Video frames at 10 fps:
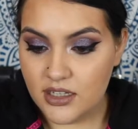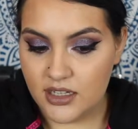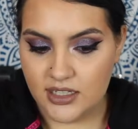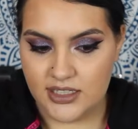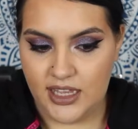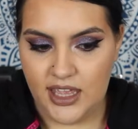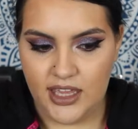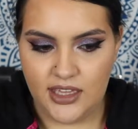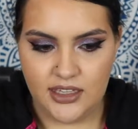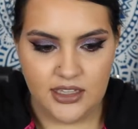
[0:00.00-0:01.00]
because I
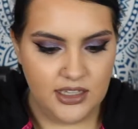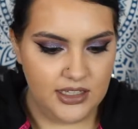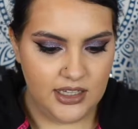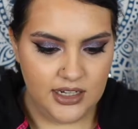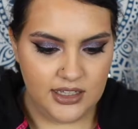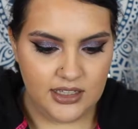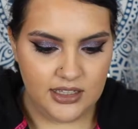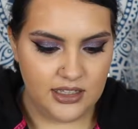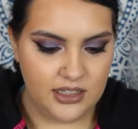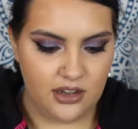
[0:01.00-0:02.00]
hate getting
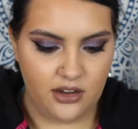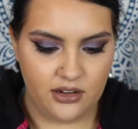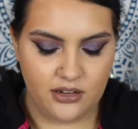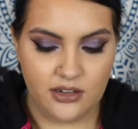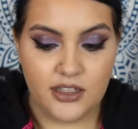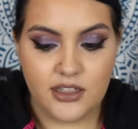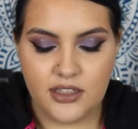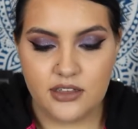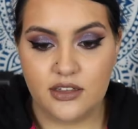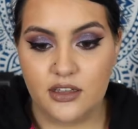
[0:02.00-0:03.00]
it on
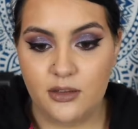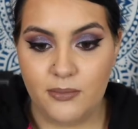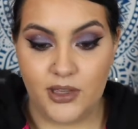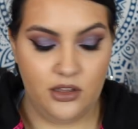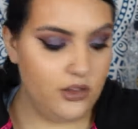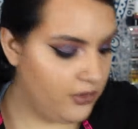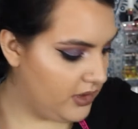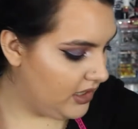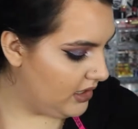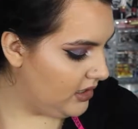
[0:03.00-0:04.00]
like my
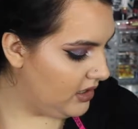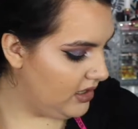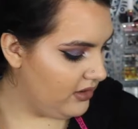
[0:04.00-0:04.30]
clothing,